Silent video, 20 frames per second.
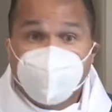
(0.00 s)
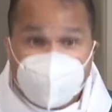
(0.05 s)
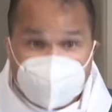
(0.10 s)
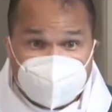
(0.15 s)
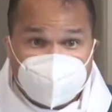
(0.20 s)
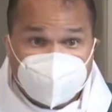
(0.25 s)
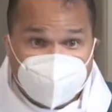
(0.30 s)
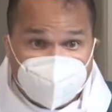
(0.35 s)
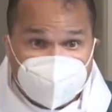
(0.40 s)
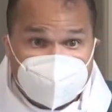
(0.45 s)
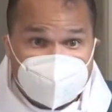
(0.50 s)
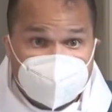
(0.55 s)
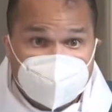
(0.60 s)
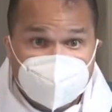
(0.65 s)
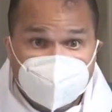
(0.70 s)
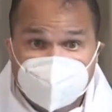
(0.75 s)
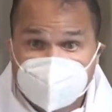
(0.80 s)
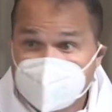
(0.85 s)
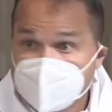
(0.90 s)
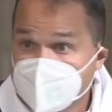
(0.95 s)
of it,
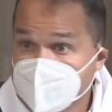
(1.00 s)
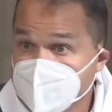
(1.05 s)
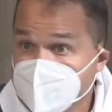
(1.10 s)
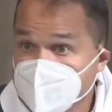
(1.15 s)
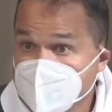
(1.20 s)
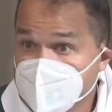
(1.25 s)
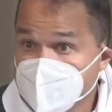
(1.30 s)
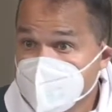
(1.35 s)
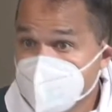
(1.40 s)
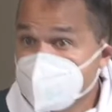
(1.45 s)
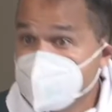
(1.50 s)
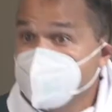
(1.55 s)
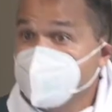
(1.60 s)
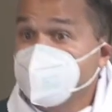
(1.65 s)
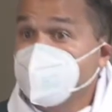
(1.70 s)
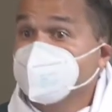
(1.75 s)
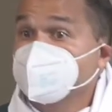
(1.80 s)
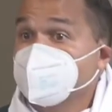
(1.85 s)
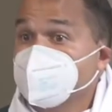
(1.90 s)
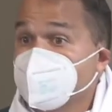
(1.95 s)
she felt
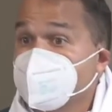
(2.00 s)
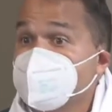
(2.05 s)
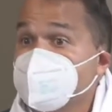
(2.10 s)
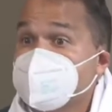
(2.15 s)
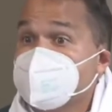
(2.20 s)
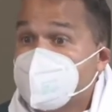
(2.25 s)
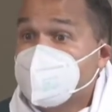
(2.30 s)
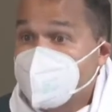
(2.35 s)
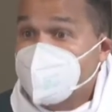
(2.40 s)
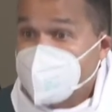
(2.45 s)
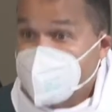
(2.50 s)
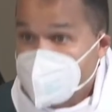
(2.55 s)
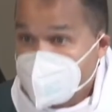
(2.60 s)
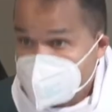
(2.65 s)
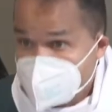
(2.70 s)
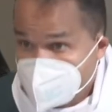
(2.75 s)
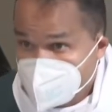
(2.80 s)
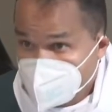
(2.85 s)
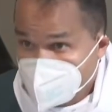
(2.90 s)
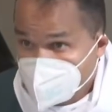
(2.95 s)
it would be
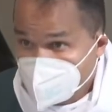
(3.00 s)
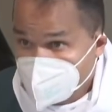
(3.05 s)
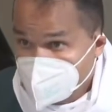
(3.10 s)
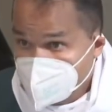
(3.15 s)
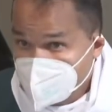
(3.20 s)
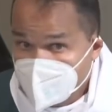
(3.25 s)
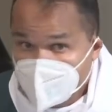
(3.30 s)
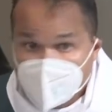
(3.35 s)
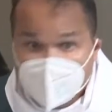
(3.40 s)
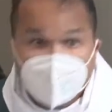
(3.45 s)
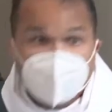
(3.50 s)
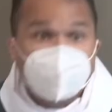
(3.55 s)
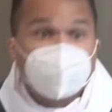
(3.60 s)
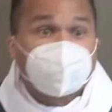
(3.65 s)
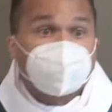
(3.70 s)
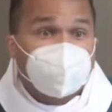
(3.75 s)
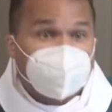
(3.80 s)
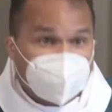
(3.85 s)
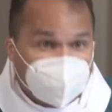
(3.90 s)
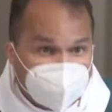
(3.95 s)
impossible for
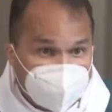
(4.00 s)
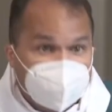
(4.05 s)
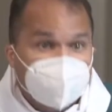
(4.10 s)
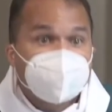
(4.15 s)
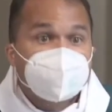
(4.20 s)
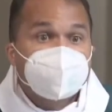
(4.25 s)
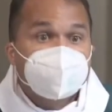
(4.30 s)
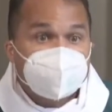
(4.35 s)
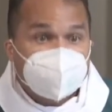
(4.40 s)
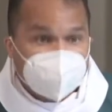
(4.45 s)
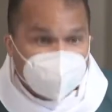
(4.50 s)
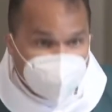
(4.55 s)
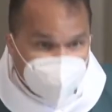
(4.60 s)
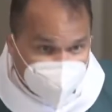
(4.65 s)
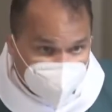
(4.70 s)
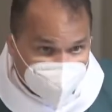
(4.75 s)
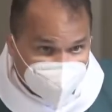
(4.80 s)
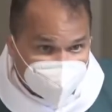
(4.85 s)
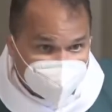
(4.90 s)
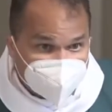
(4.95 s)
her to give birth.
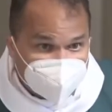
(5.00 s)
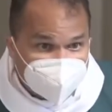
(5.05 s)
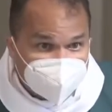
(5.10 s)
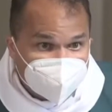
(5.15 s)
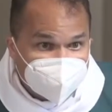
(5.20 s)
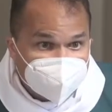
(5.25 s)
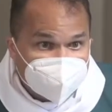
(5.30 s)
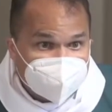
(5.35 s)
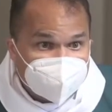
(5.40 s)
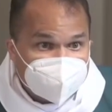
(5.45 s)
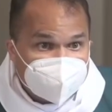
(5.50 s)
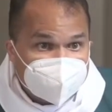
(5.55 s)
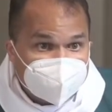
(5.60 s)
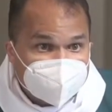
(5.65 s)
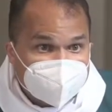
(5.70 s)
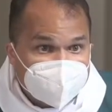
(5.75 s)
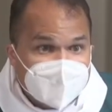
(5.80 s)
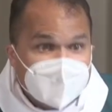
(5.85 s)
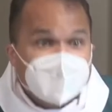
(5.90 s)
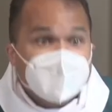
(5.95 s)

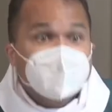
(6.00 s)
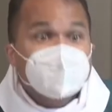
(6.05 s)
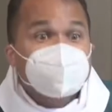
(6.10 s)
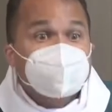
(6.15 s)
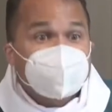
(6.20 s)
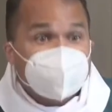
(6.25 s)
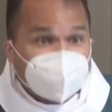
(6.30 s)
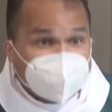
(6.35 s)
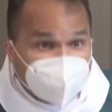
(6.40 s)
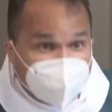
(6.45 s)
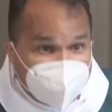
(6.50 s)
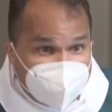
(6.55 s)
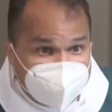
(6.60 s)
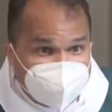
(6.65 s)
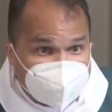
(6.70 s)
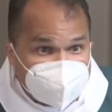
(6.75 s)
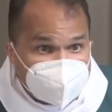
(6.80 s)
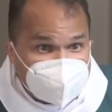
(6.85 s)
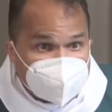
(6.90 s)
She laughs.